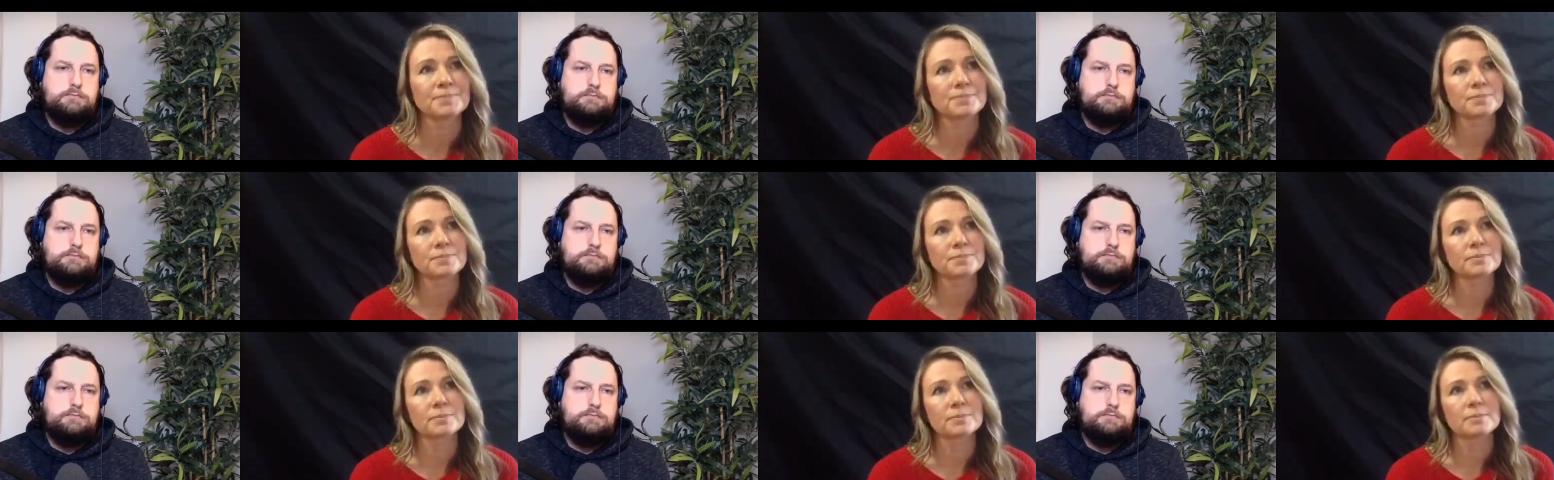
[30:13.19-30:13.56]

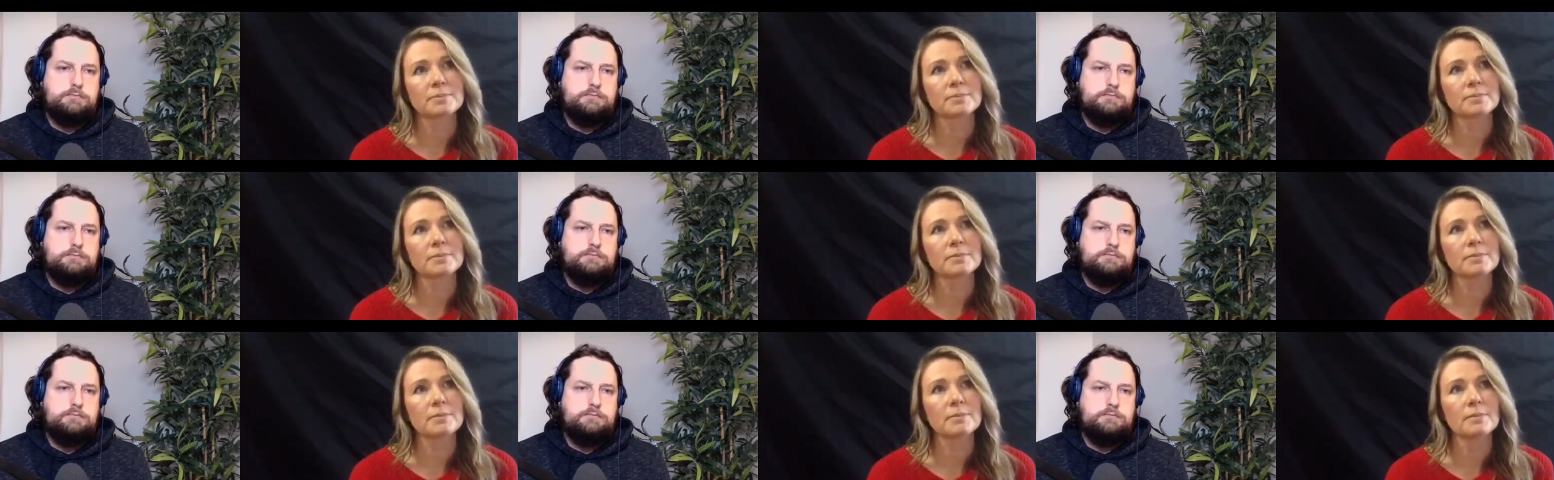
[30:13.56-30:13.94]

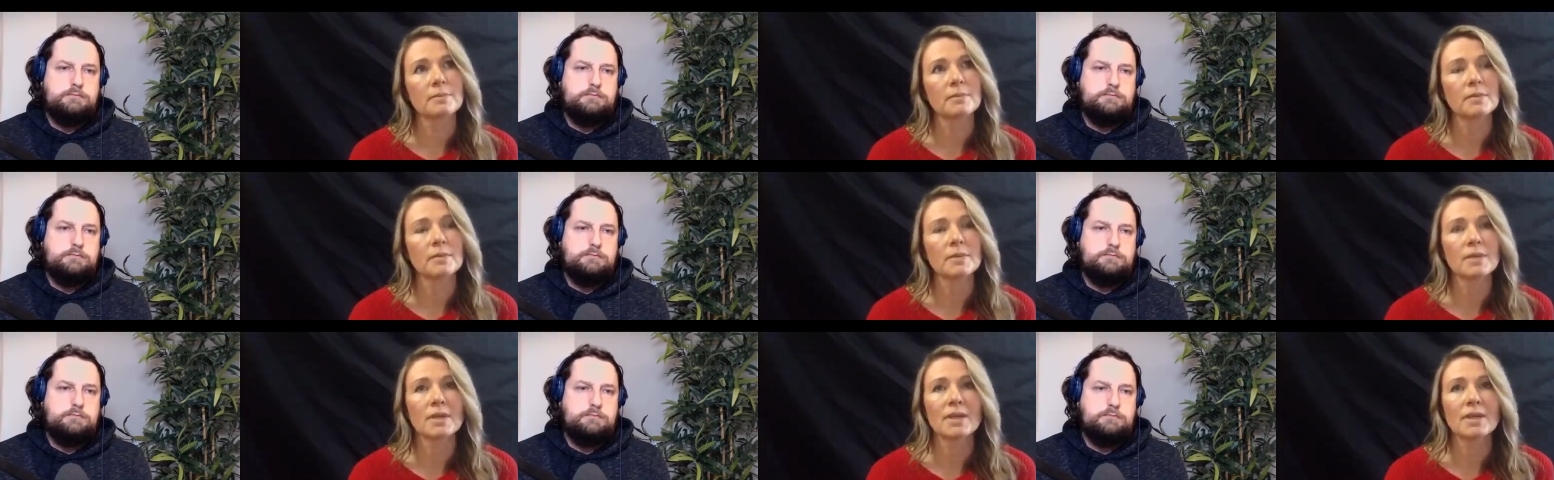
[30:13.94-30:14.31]

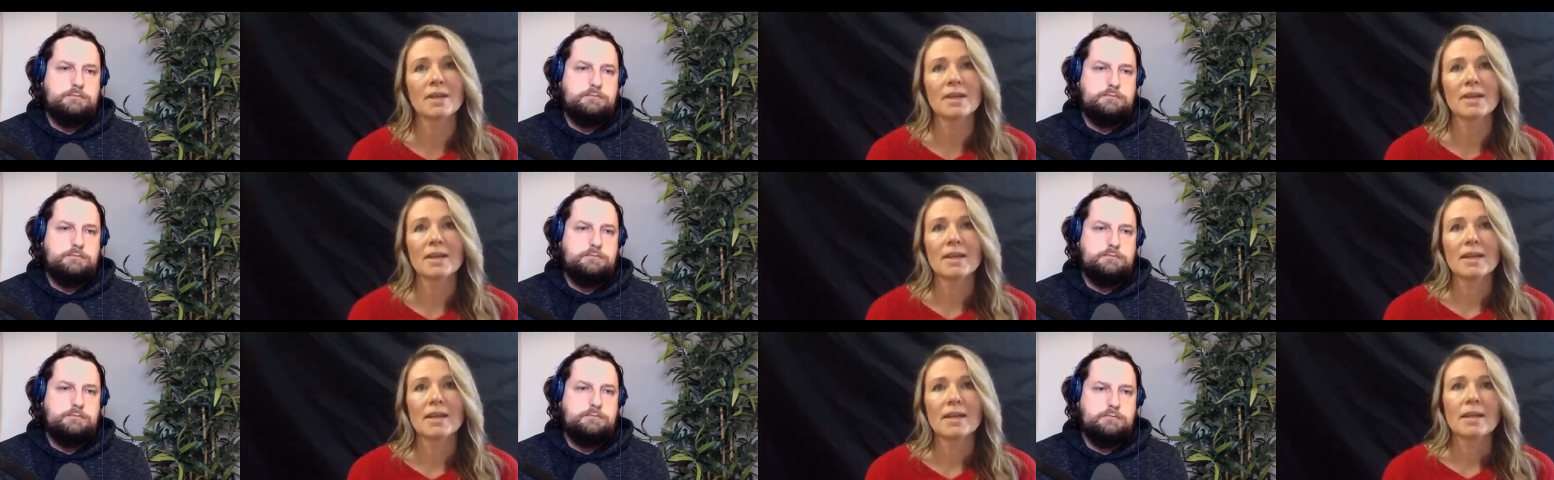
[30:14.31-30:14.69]

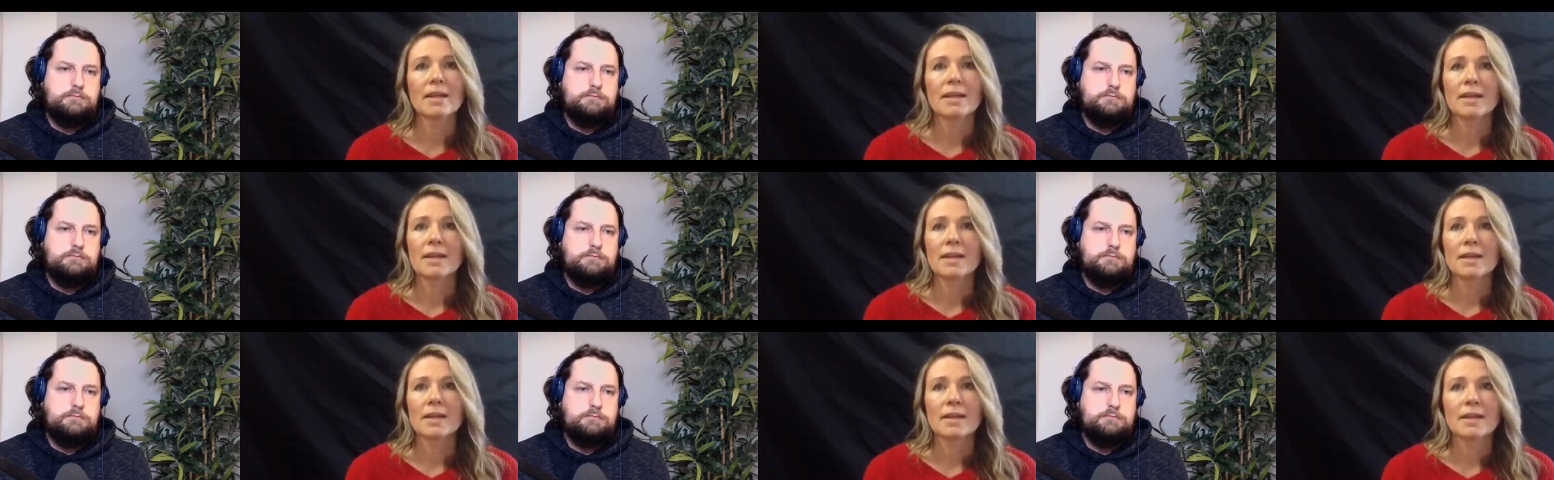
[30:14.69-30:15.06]

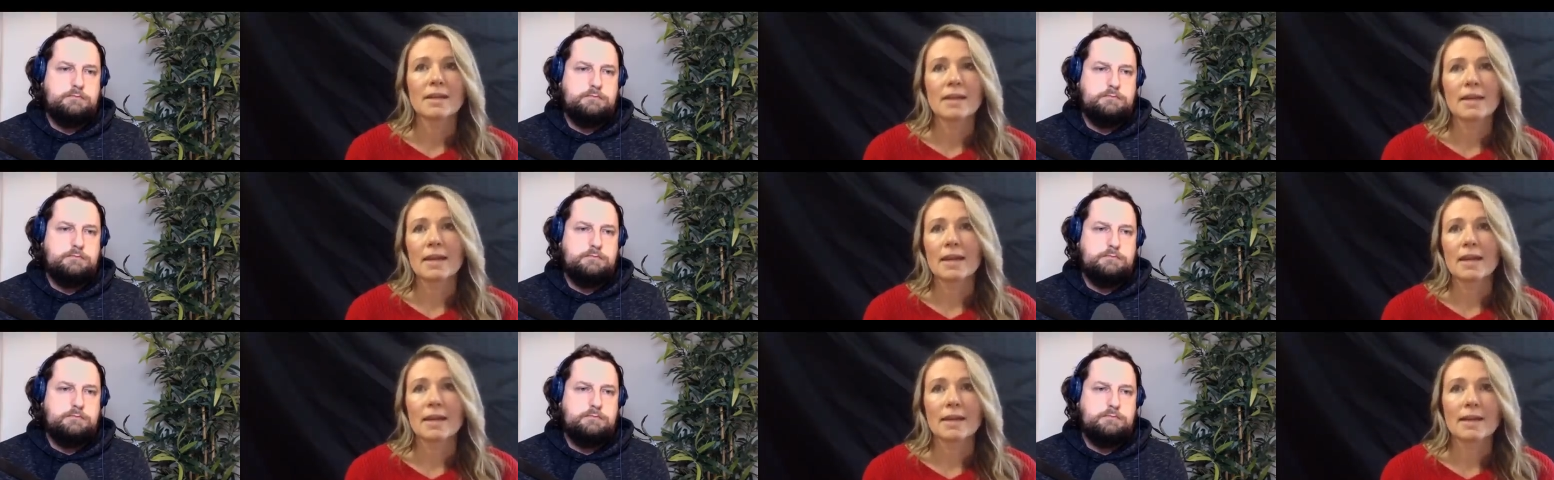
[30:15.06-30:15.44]

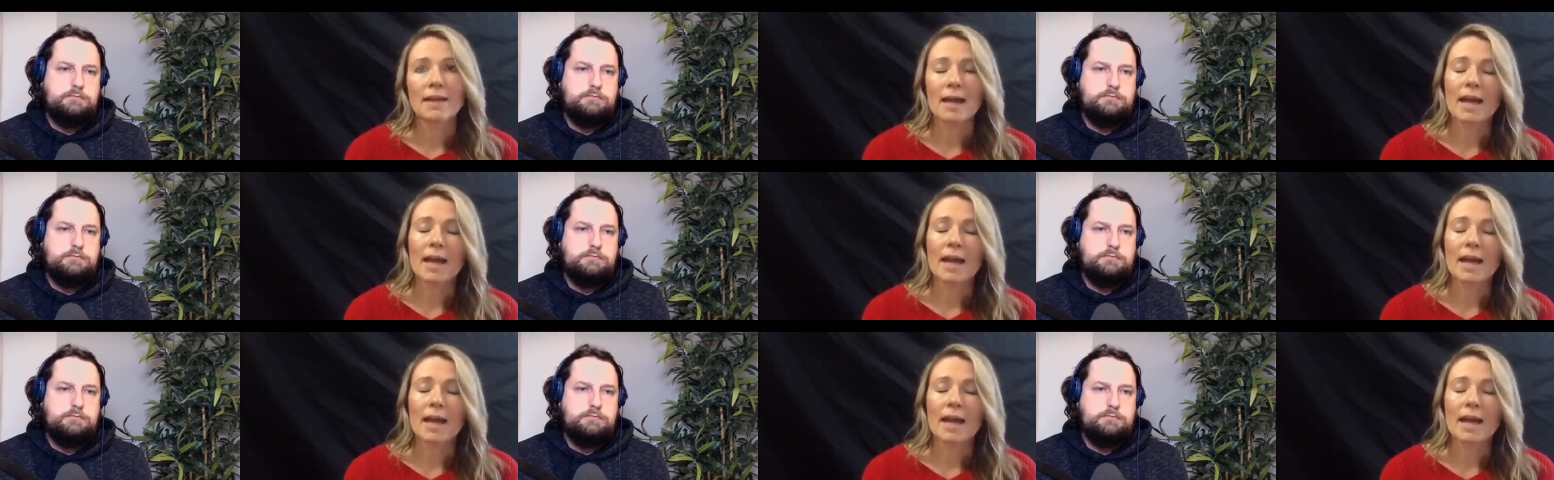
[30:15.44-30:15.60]
(silence)